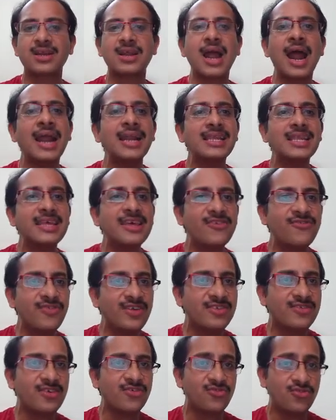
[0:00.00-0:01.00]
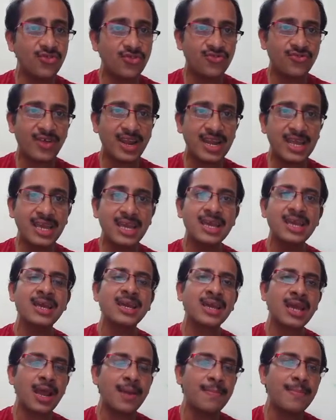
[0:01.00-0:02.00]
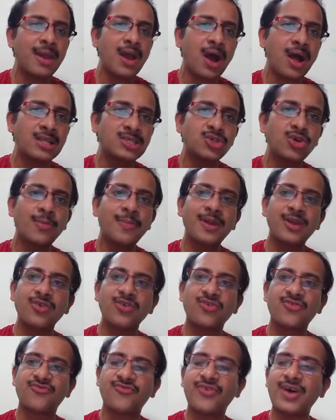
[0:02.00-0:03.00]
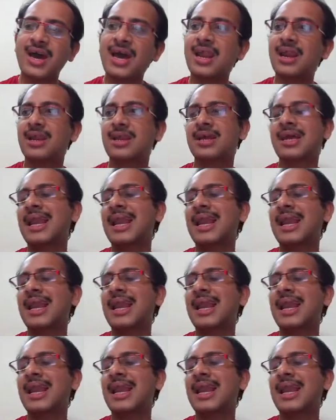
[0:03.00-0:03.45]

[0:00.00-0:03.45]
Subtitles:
and these features usually can be also be used for